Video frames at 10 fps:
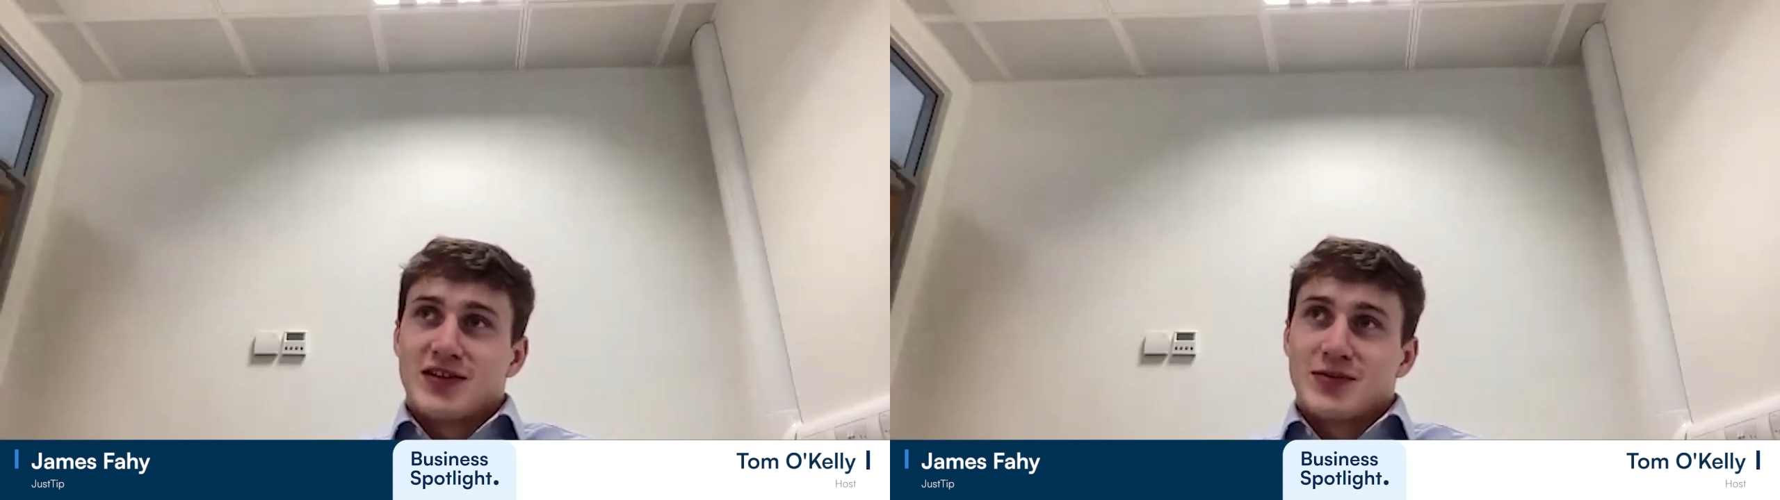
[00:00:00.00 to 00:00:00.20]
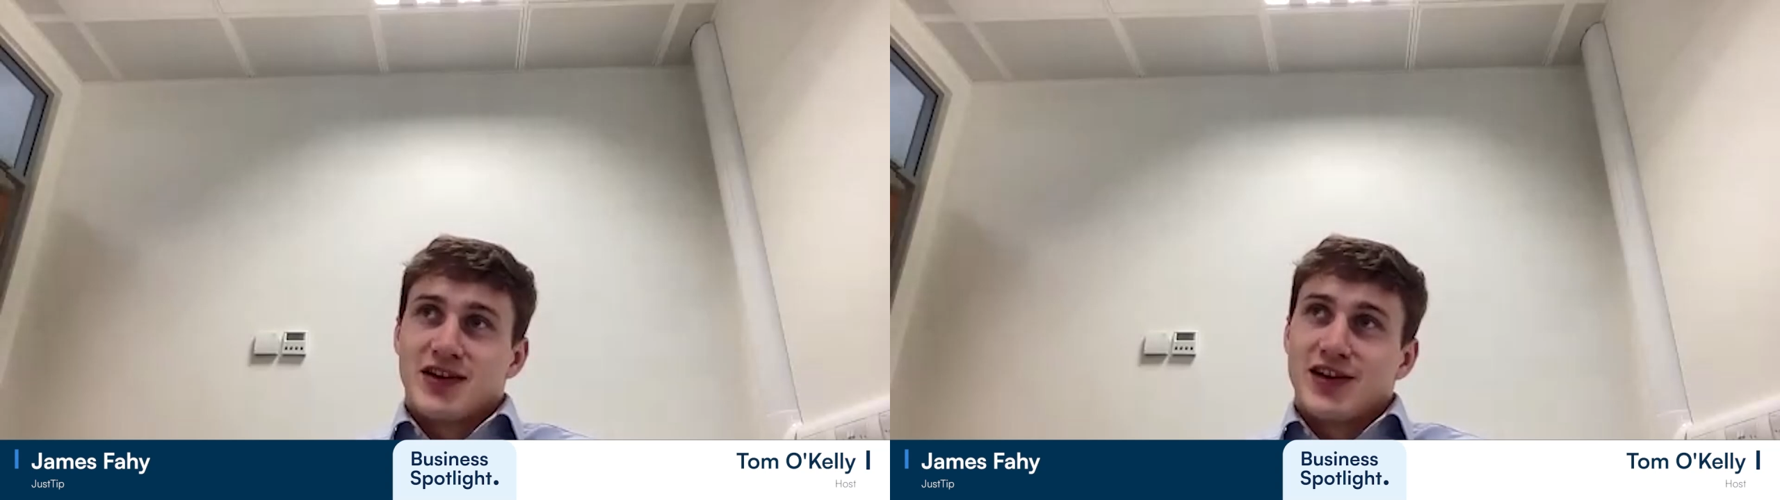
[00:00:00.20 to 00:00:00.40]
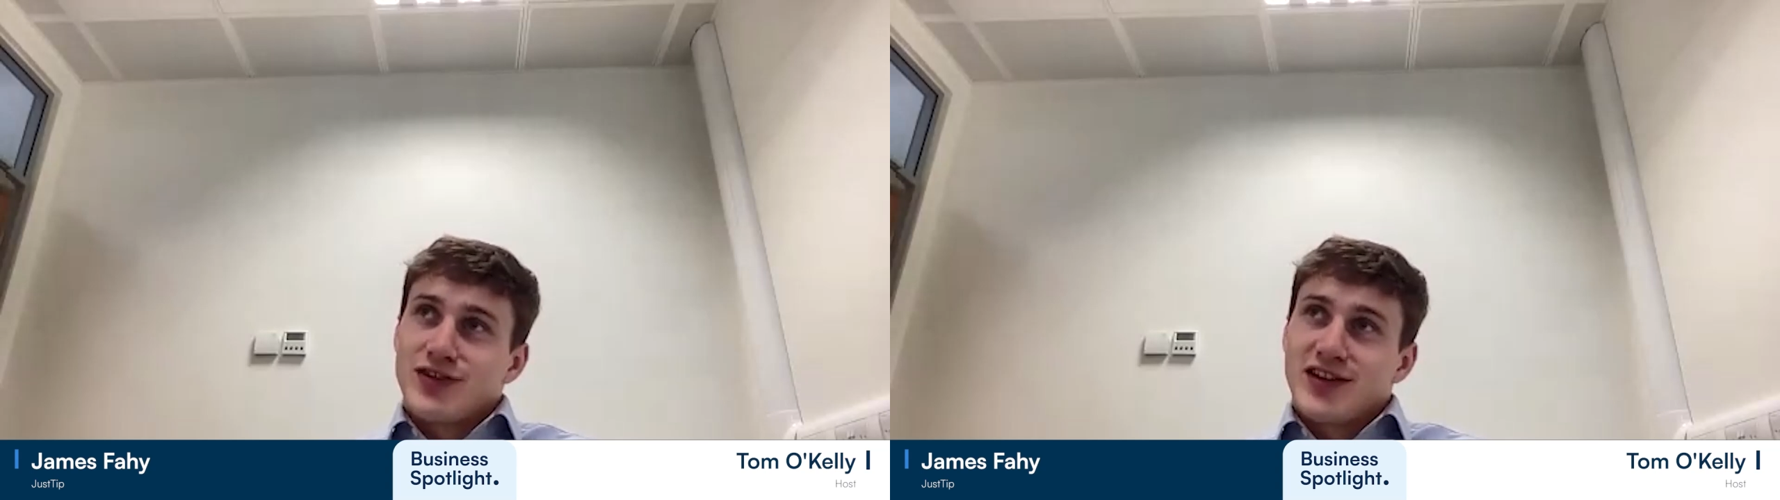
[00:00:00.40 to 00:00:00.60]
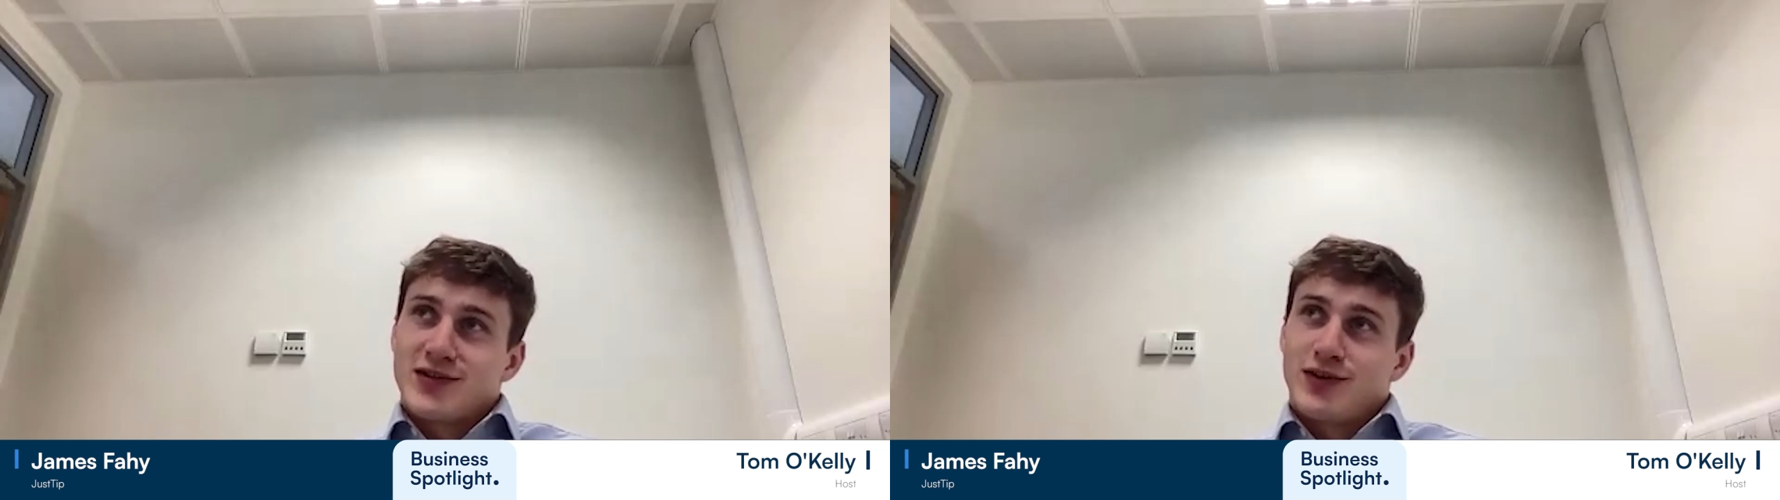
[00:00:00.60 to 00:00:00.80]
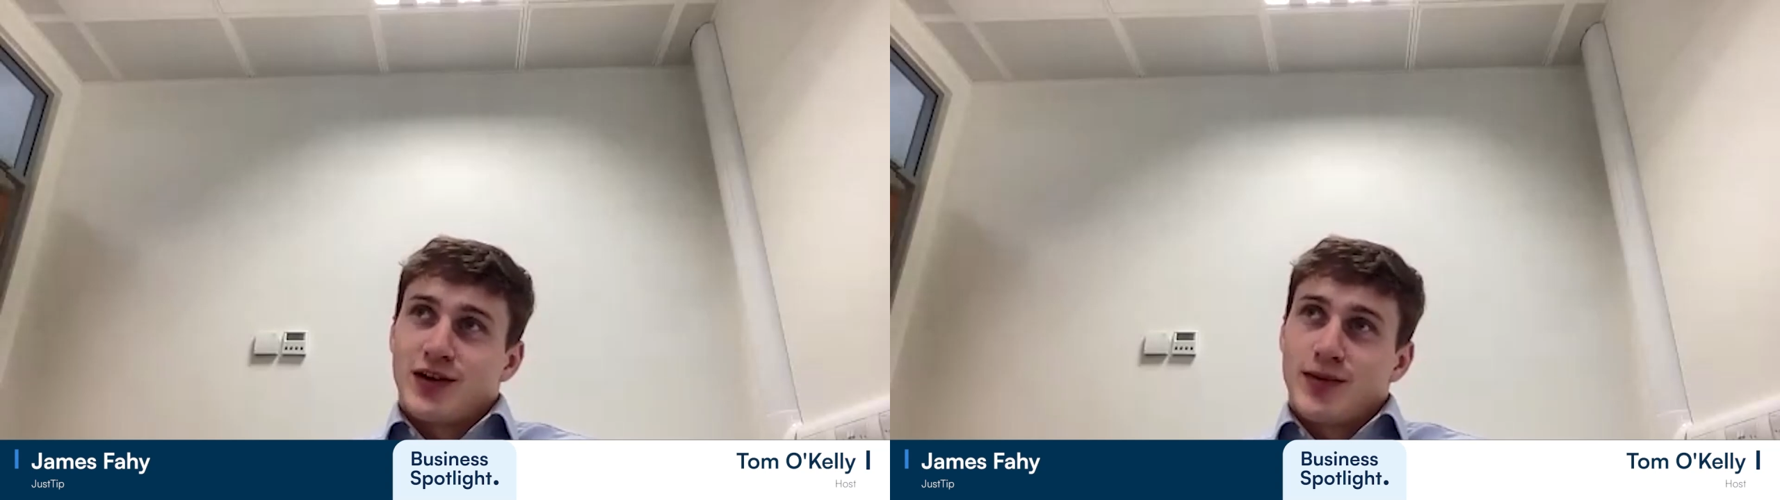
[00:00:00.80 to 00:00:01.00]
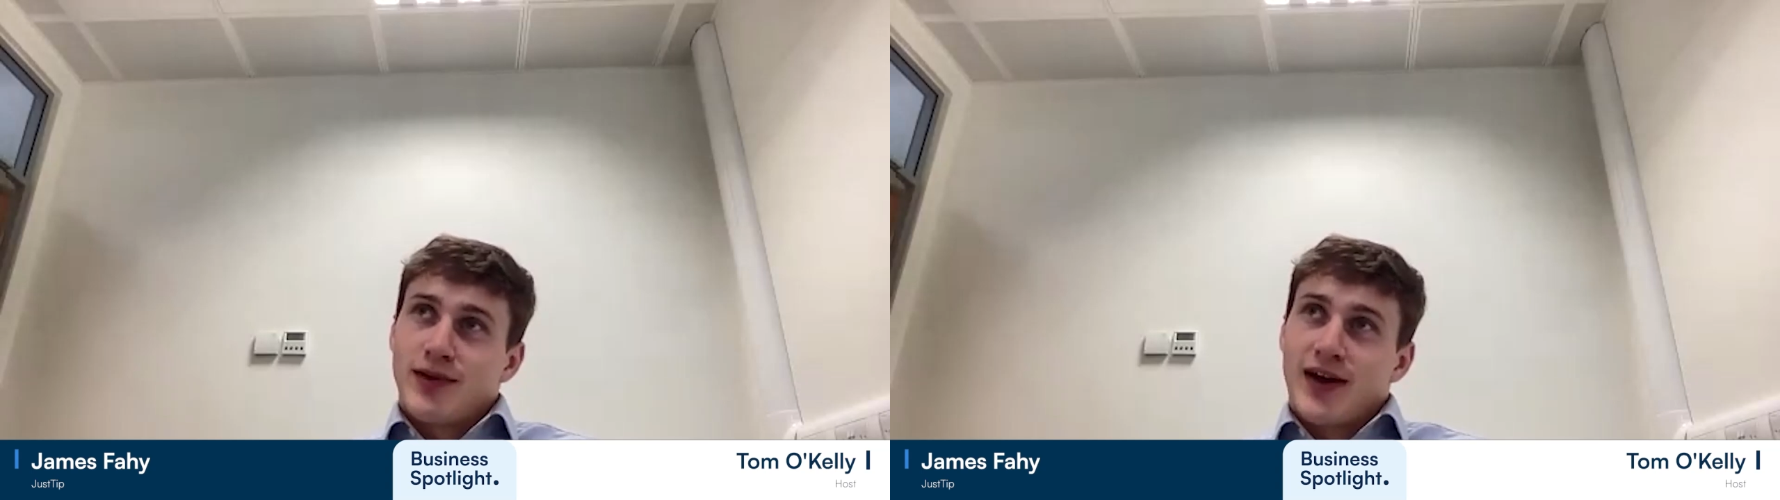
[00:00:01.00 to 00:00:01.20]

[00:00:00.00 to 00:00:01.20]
So it's been an interesting one coming